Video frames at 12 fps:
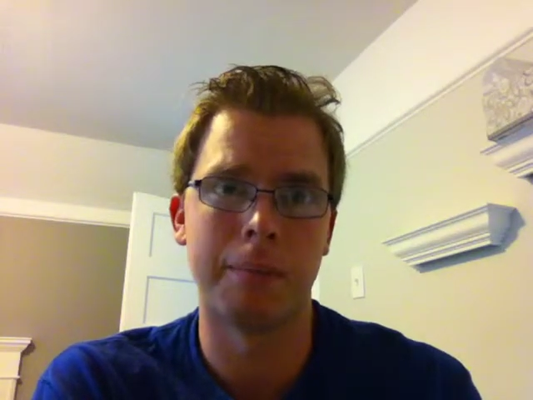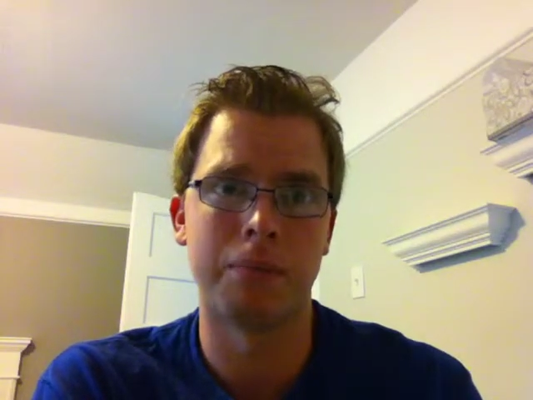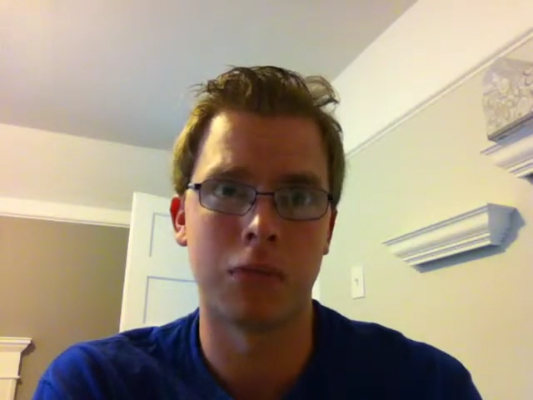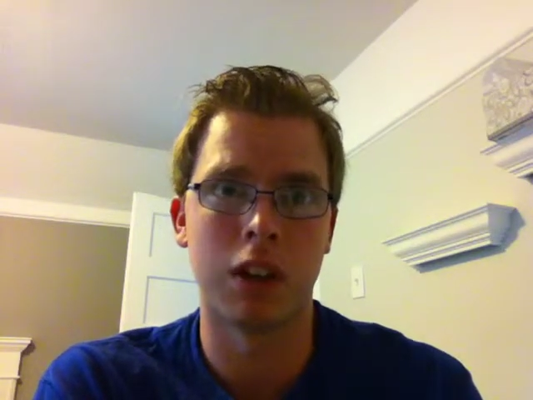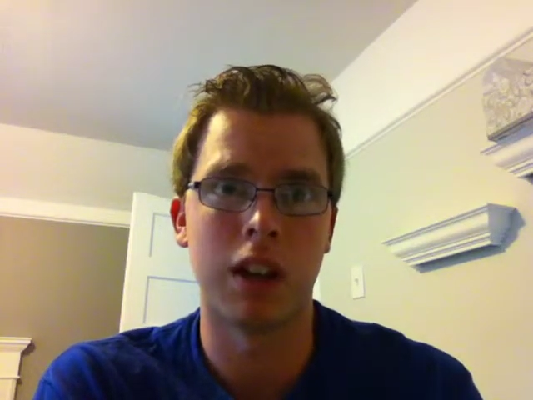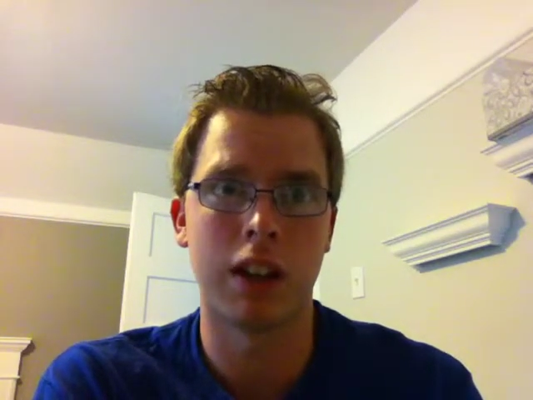
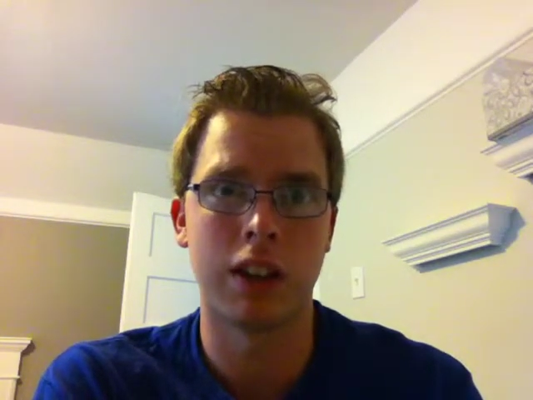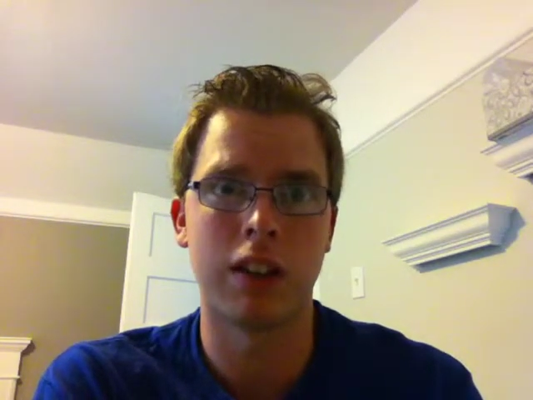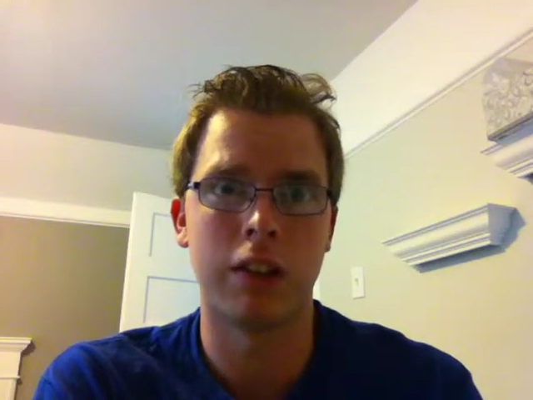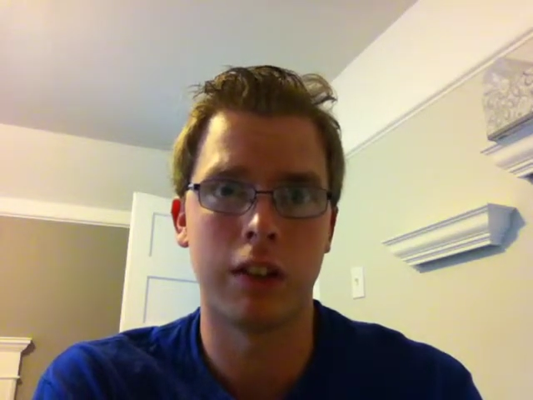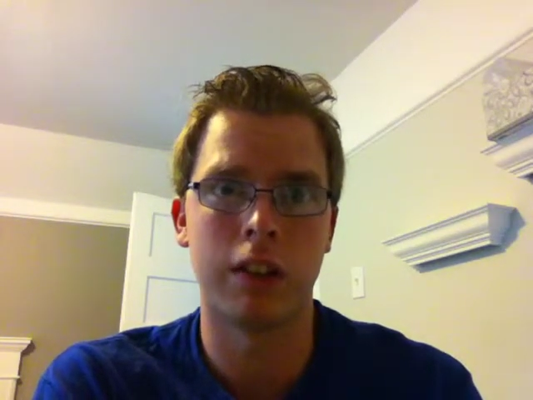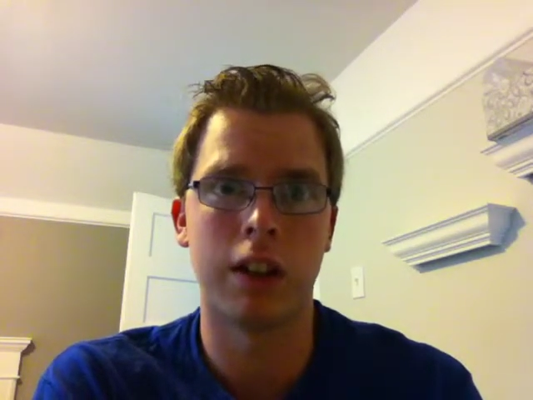yeah, they
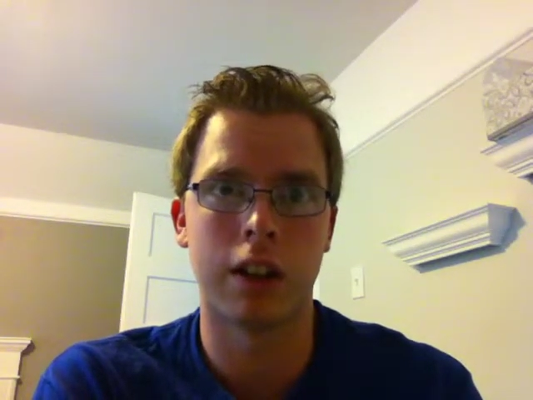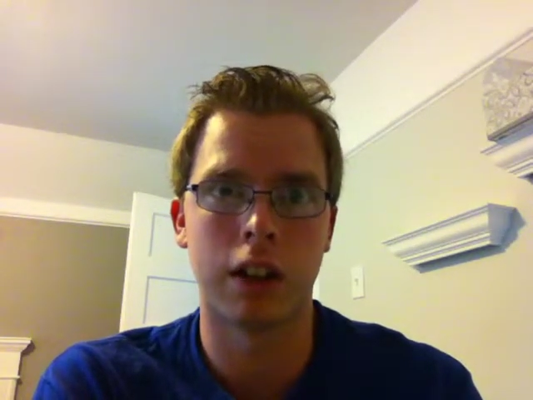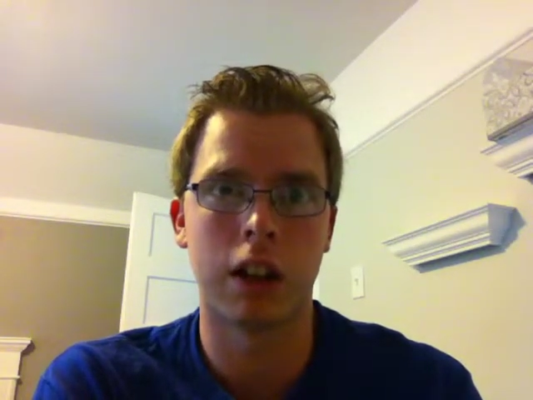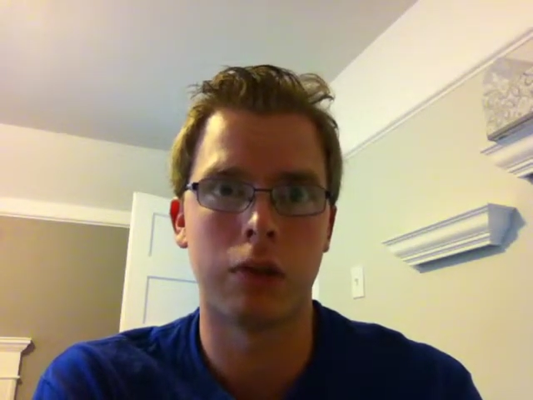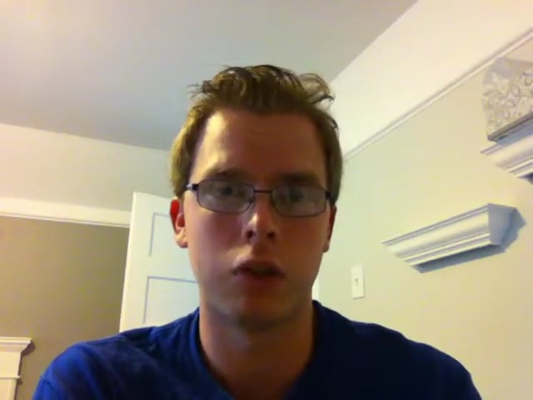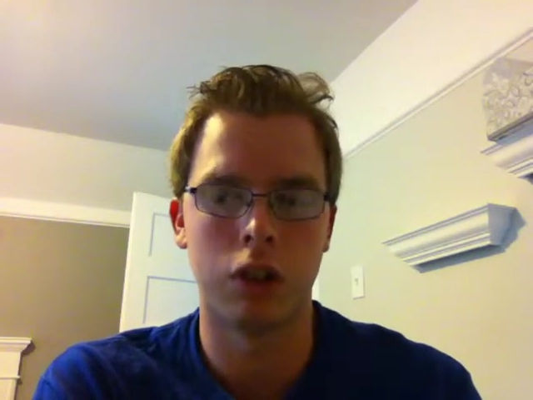did kind
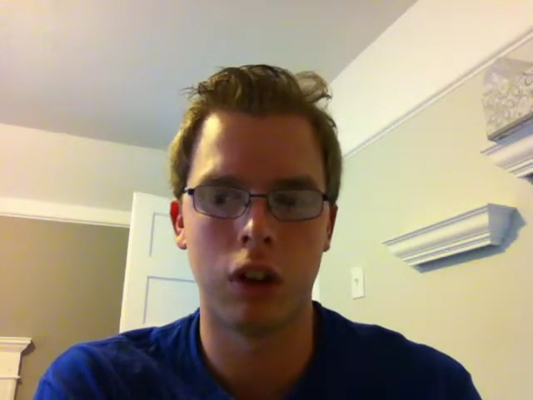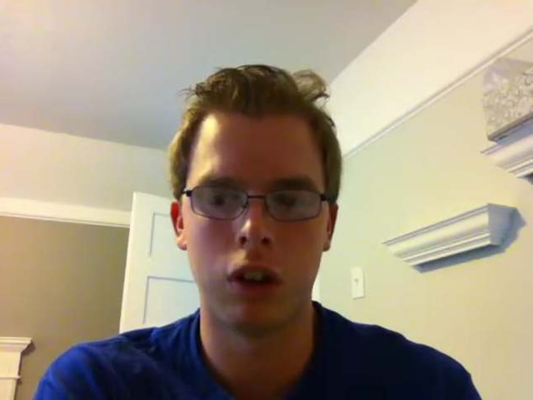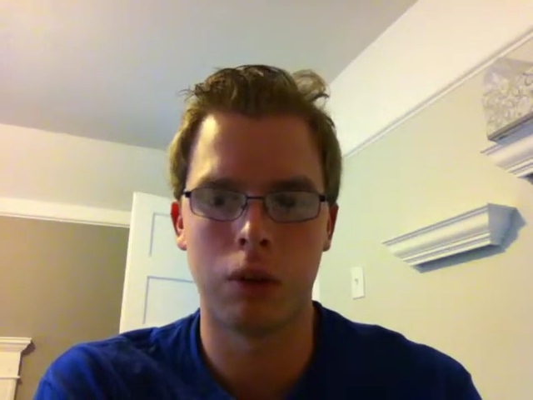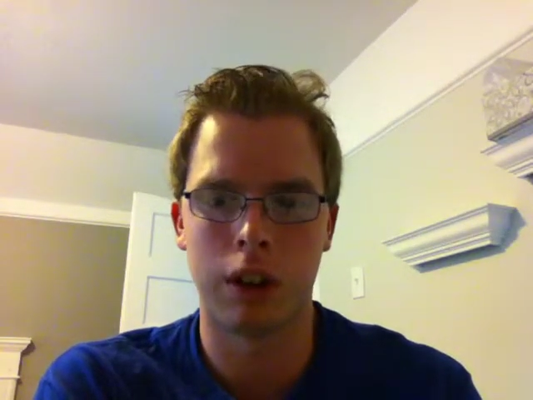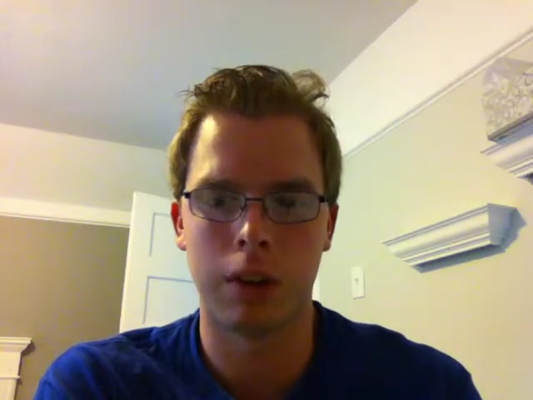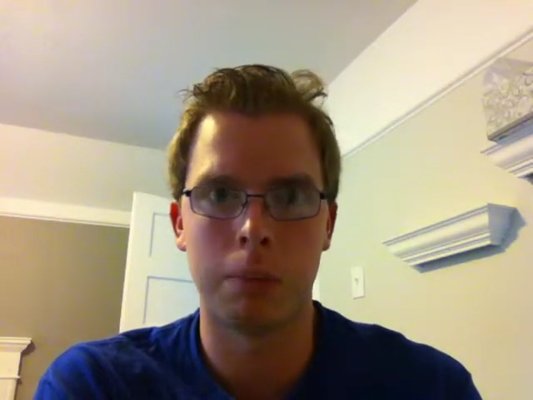of have to
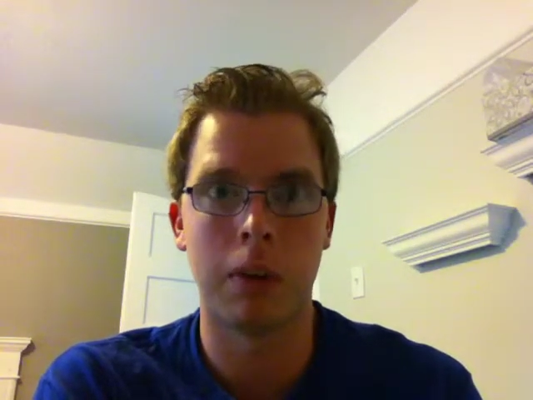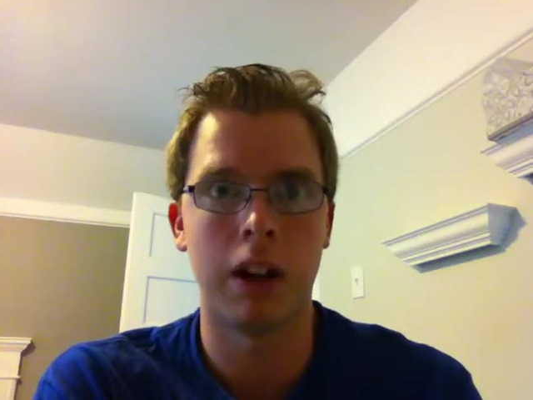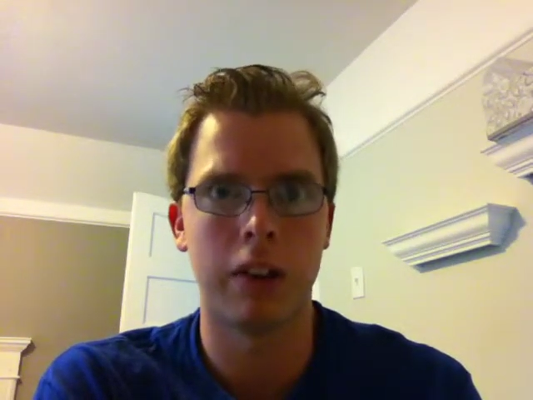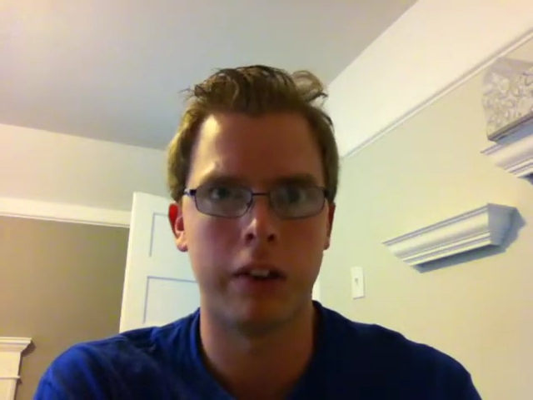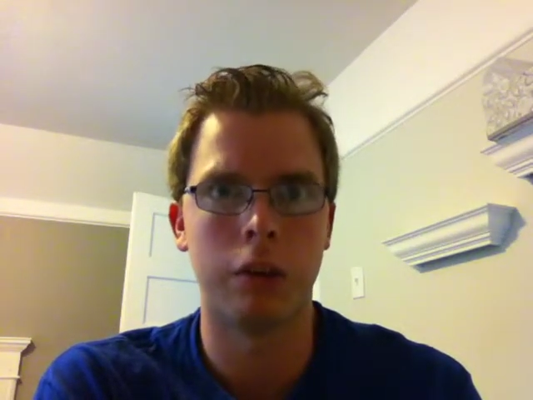go, and Matt,